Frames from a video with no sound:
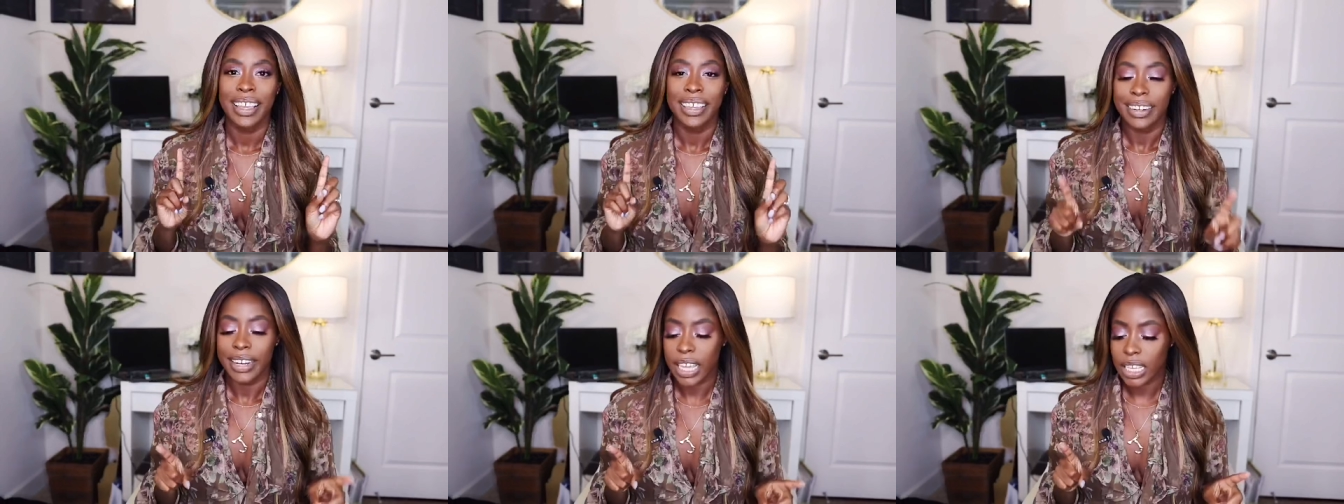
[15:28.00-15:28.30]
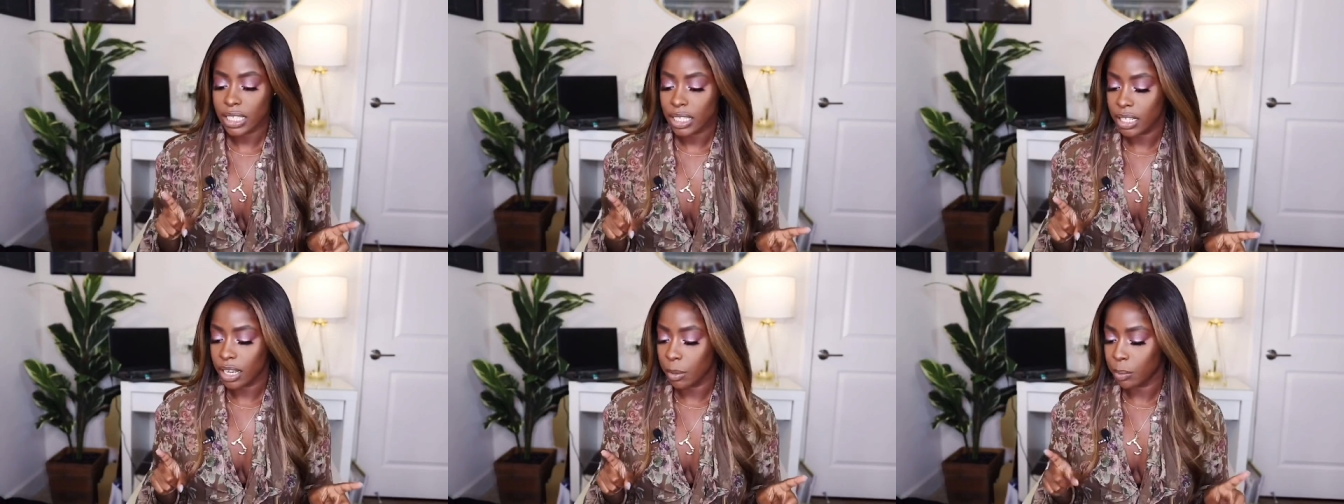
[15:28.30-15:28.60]

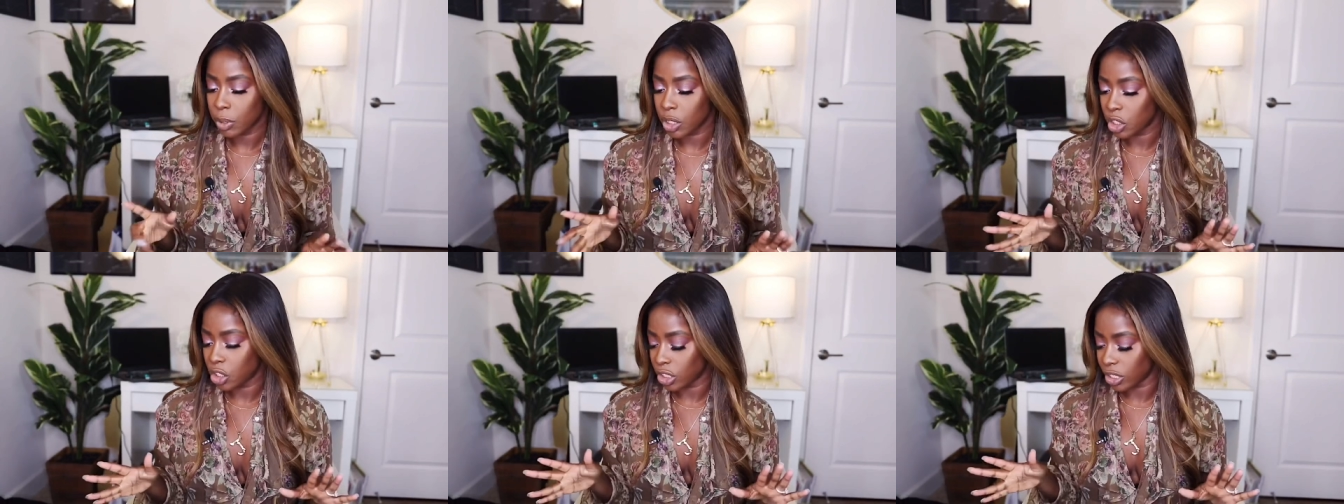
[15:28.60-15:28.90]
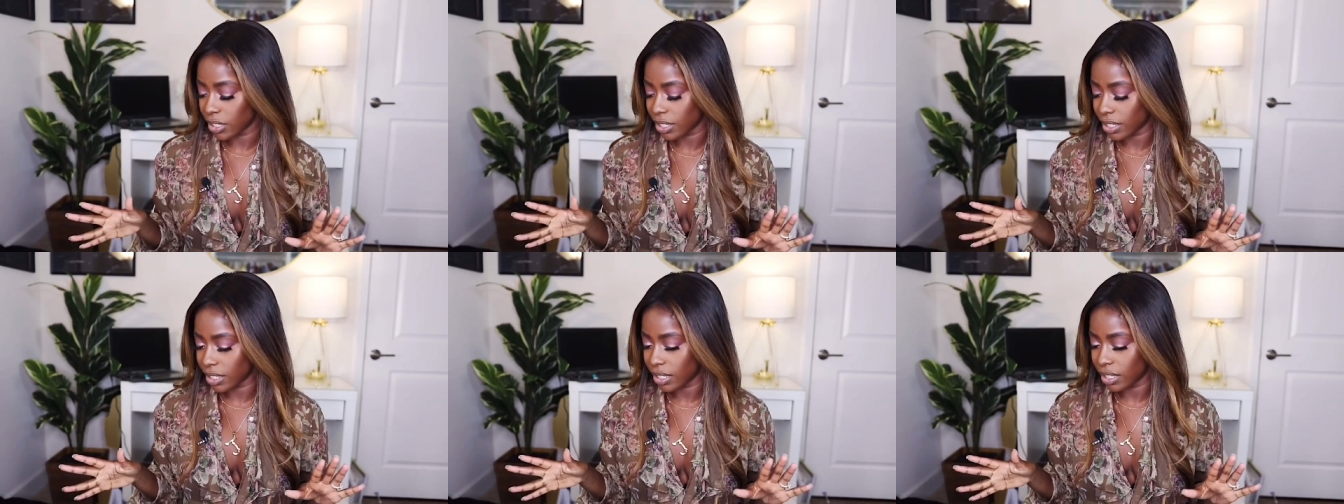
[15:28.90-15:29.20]
next up is
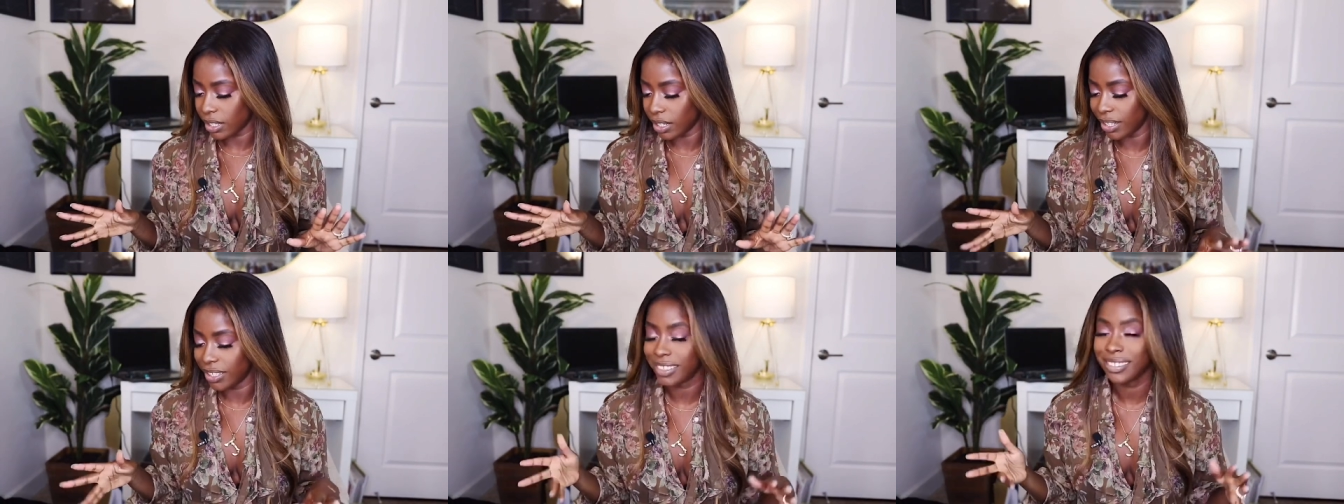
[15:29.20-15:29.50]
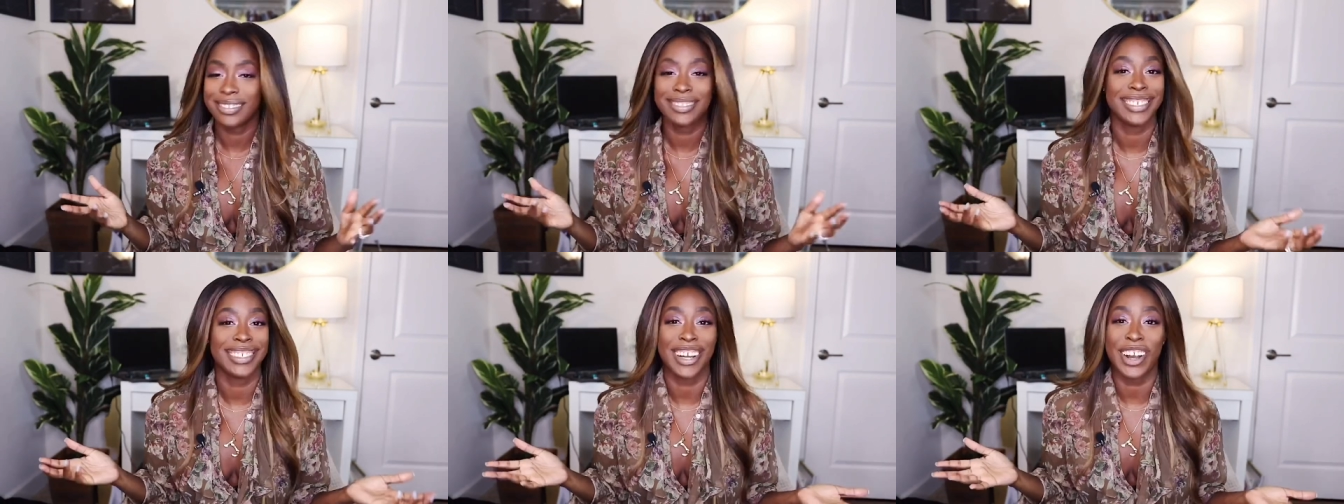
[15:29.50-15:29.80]
just
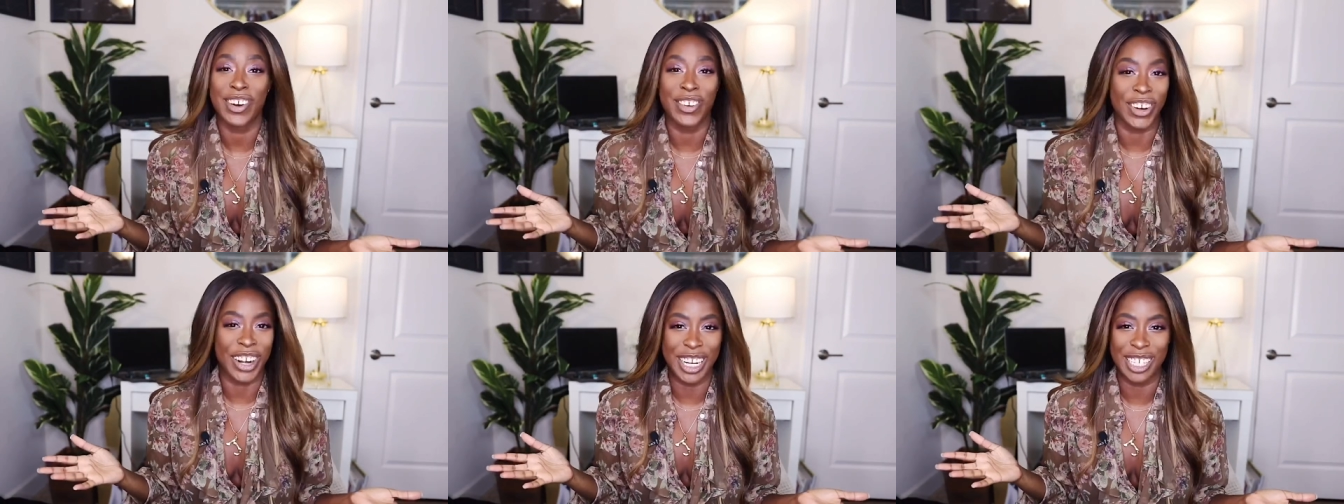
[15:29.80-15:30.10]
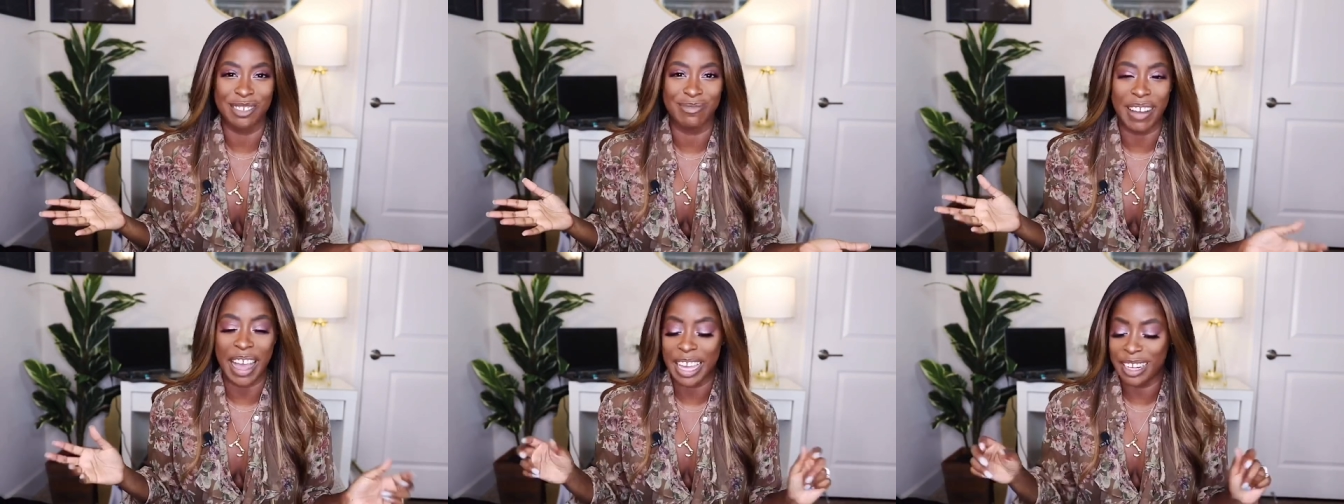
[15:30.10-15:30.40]
a
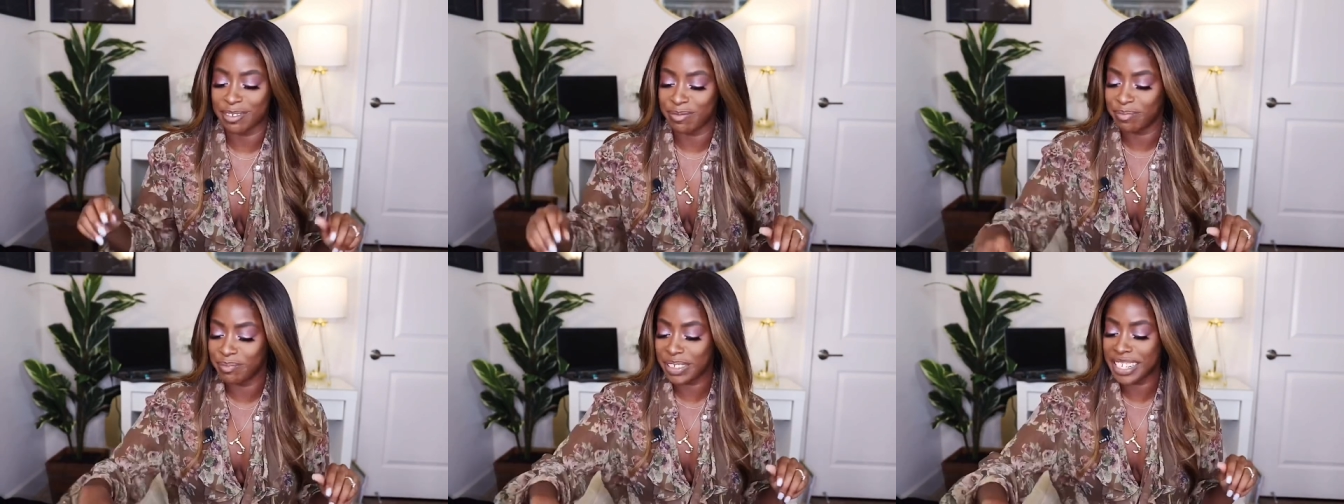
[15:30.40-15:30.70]
random item,